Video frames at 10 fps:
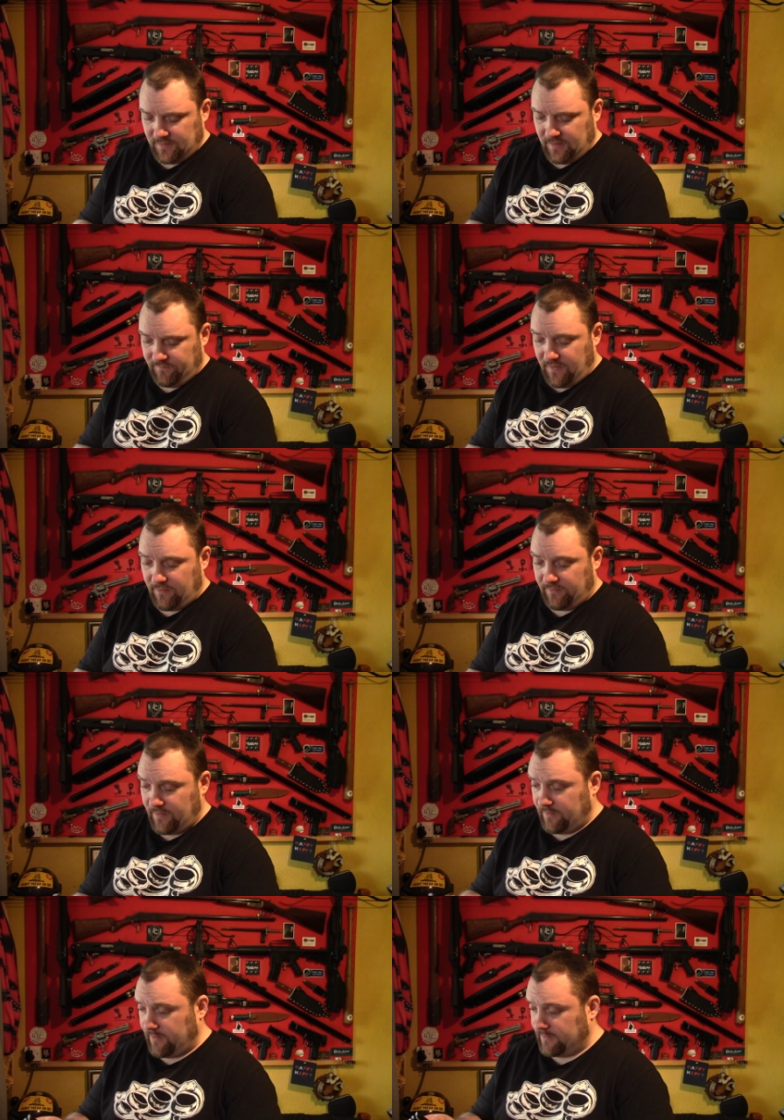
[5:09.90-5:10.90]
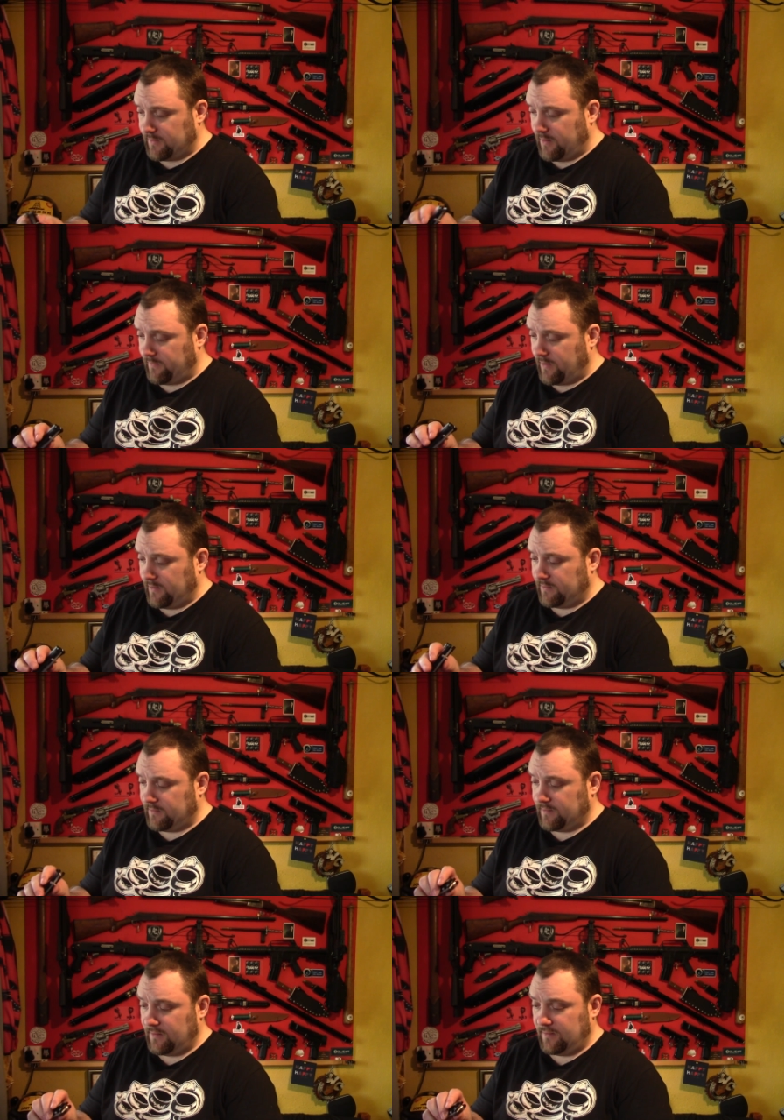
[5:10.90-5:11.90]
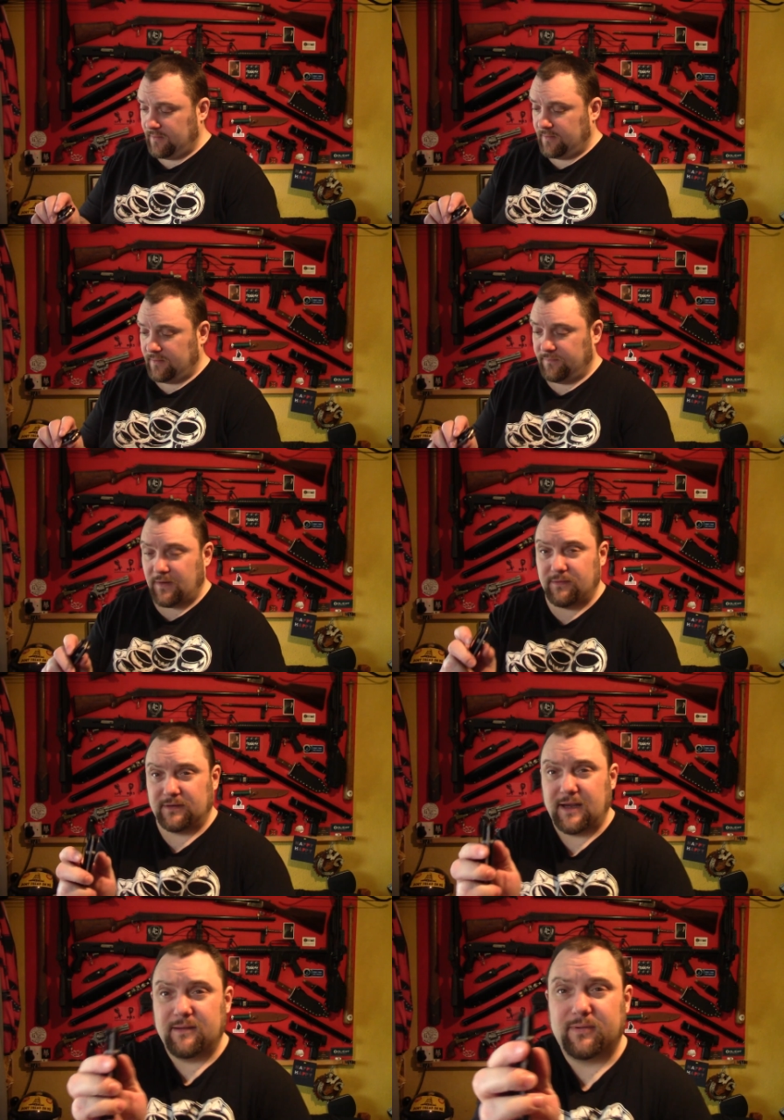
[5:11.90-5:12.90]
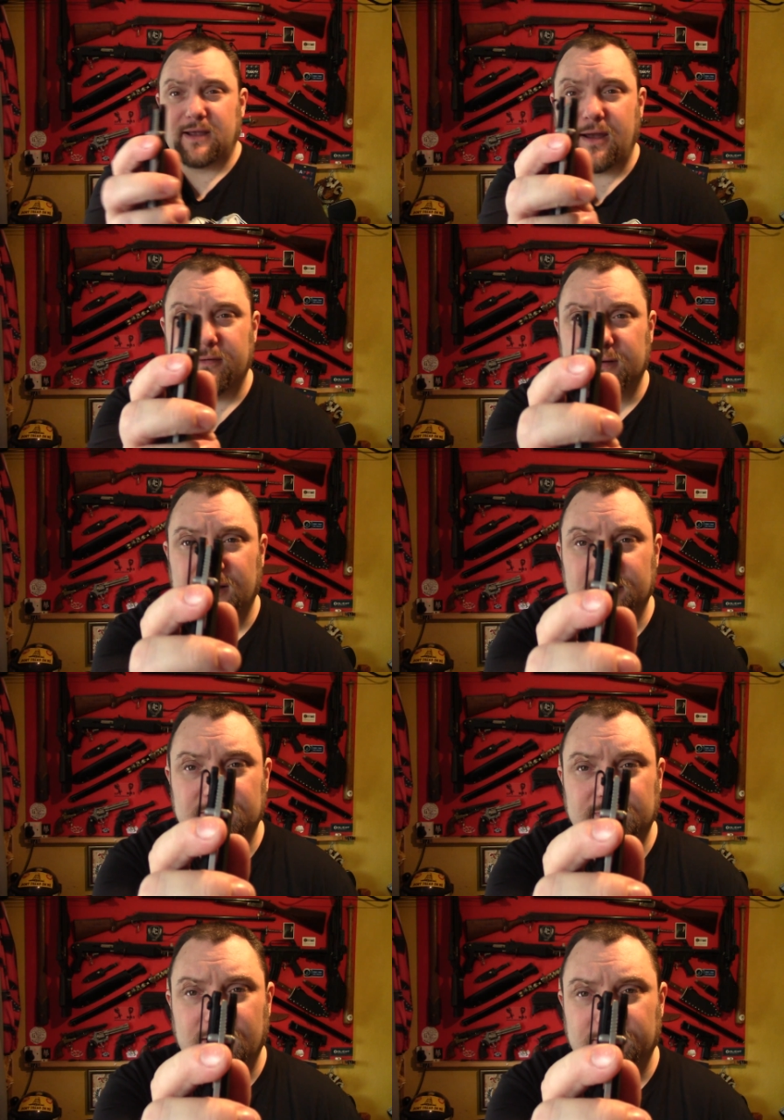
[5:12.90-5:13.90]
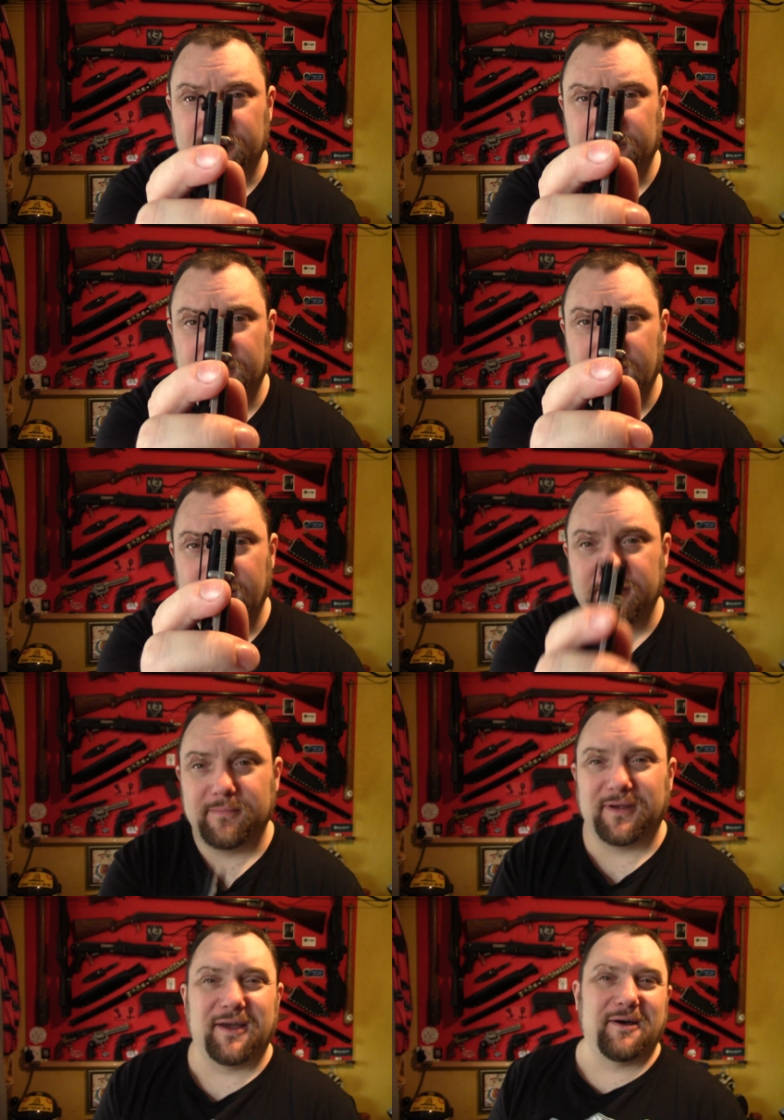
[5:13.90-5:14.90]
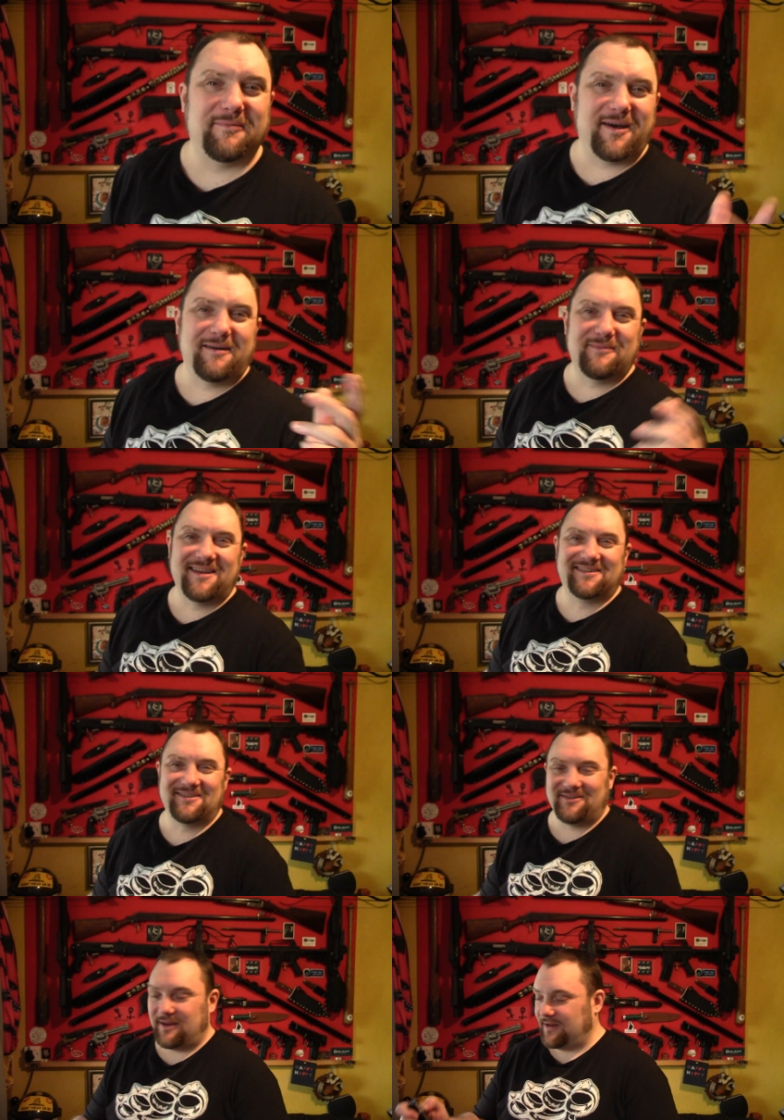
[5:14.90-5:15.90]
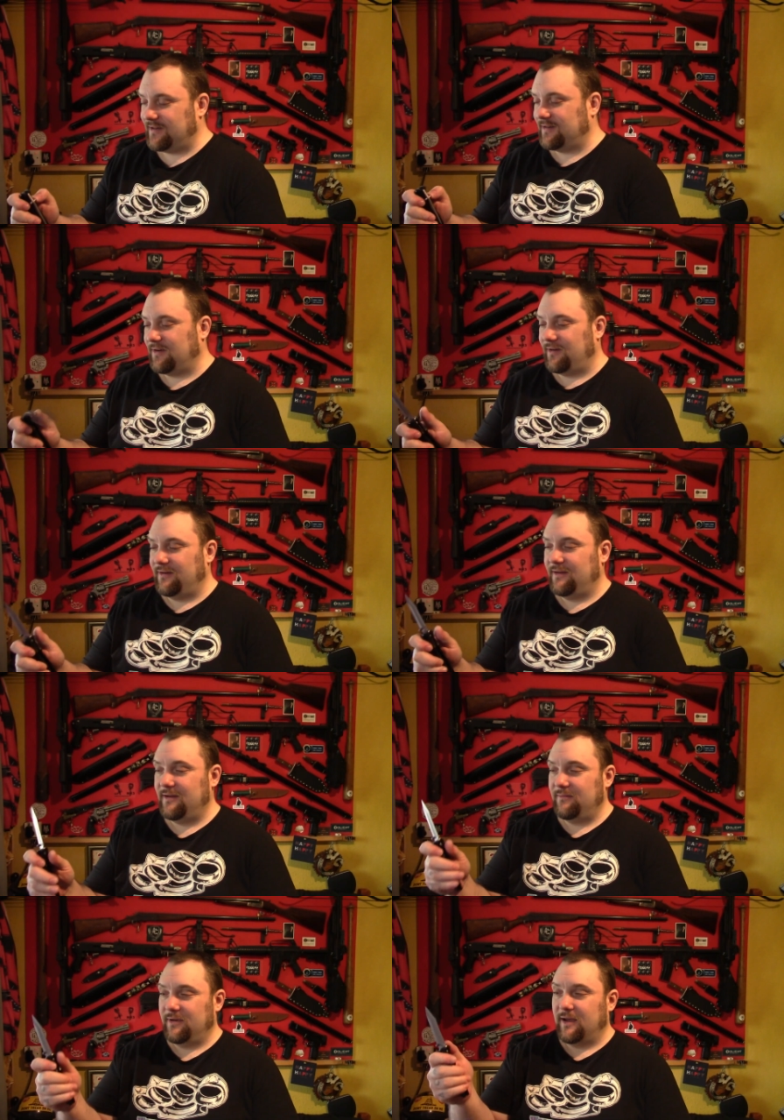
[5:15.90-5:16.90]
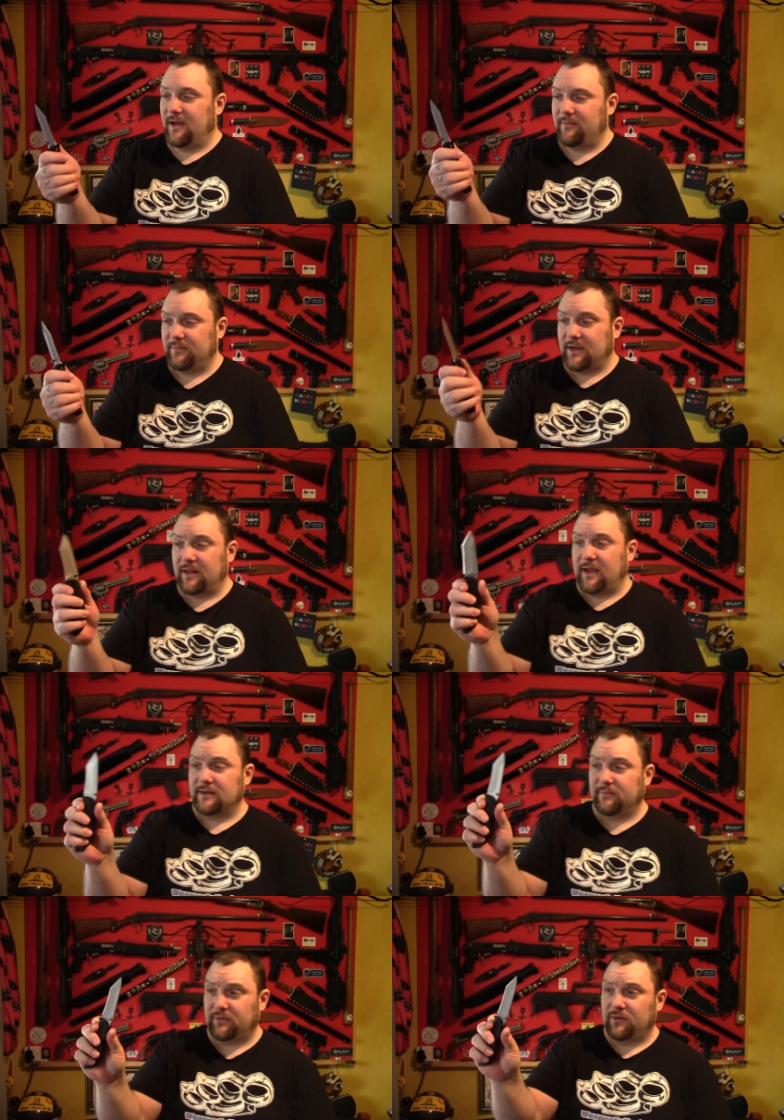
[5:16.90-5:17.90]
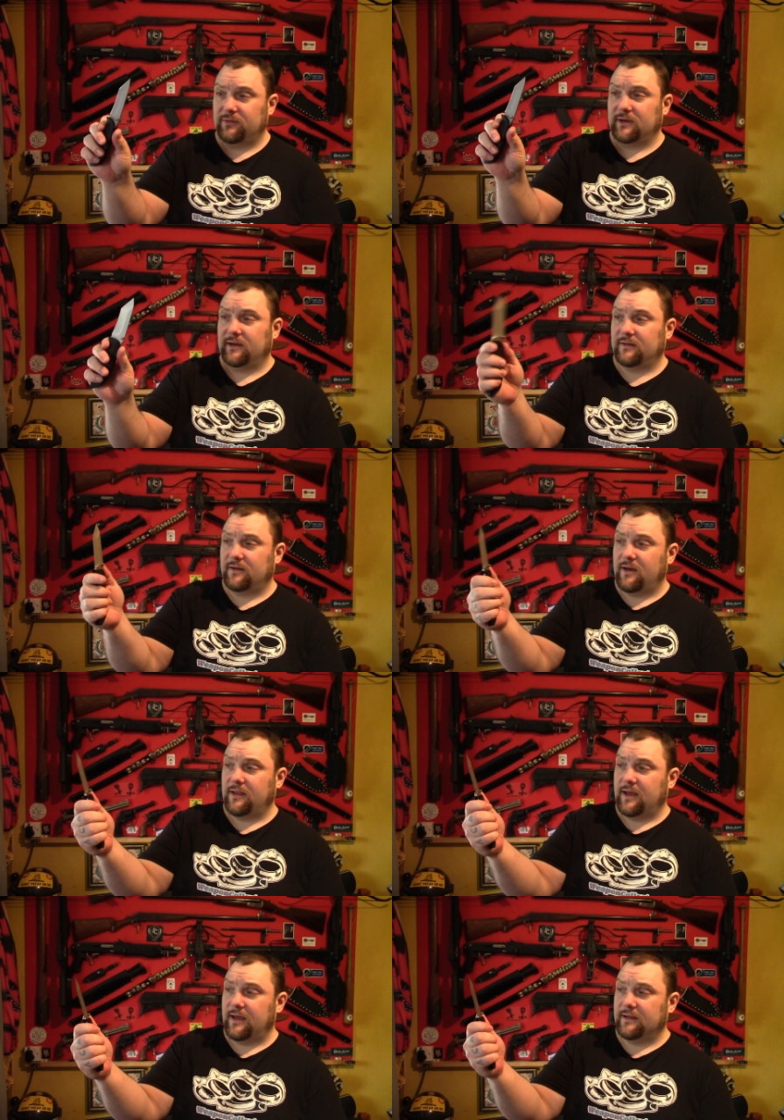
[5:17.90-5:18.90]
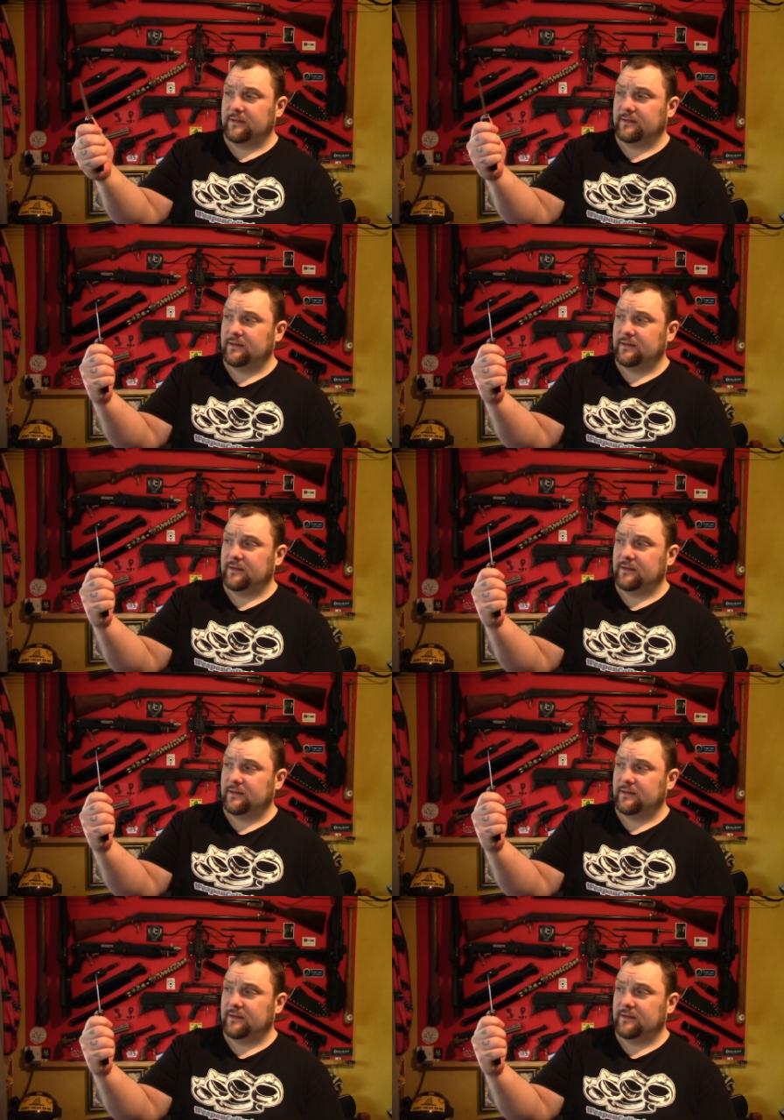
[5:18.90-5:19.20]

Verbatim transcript: Yeah, very, very nice knife that is. A very deep carry clip as well, if you look at that. But yeah, I'll, I'll, mention all this soon. But um, yeah, that is a beauty. I like that.